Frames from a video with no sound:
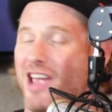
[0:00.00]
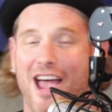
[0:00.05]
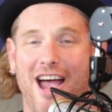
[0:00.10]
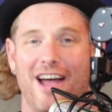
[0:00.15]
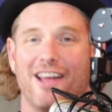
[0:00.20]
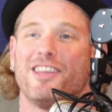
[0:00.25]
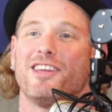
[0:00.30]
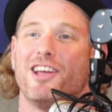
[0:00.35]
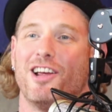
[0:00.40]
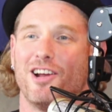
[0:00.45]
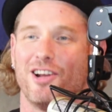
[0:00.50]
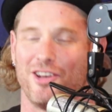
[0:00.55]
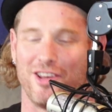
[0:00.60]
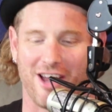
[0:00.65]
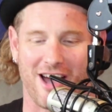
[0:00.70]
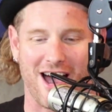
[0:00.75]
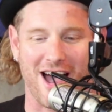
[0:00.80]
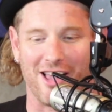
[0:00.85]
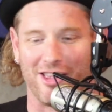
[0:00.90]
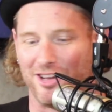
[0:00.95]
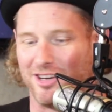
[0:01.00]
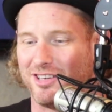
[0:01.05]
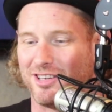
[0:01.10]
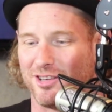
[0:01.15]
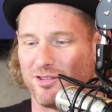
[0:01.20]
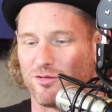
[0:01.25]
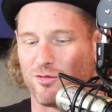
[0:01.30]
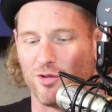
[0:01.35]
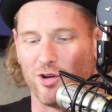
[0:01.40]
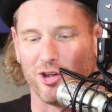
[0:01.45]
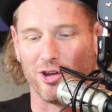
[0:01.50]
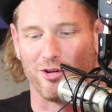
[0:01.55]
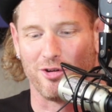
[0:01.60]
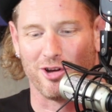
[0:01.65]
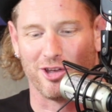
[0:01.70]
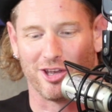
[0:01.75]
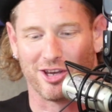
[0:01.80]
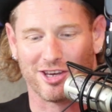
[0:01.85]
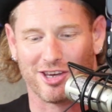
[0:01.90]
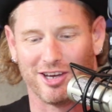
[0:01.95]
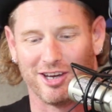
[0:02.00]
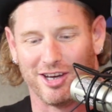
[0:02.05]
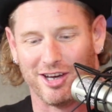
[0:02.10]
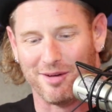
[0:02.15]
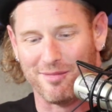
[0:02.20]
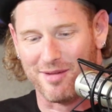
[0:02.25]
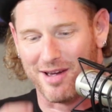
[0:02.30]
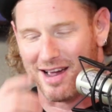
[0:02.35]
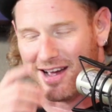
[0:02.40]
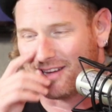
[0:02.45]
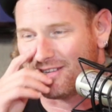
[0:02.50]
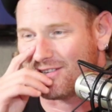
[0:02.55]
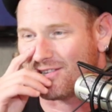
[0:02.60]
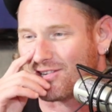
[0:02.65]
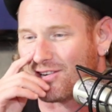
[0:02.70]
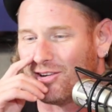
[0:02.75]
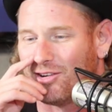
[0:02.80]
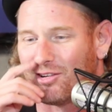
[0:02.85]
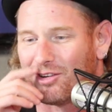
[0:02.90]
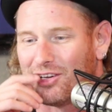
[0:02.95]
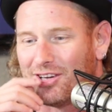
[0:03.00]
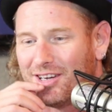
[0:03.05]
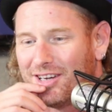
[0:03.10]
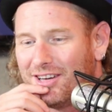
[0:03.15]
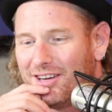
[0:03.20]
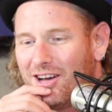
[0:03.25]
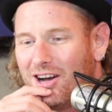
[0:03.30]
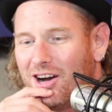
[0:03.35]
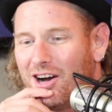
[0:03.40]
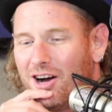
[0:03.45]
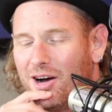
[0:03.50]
in the island is really, really good, man. So good.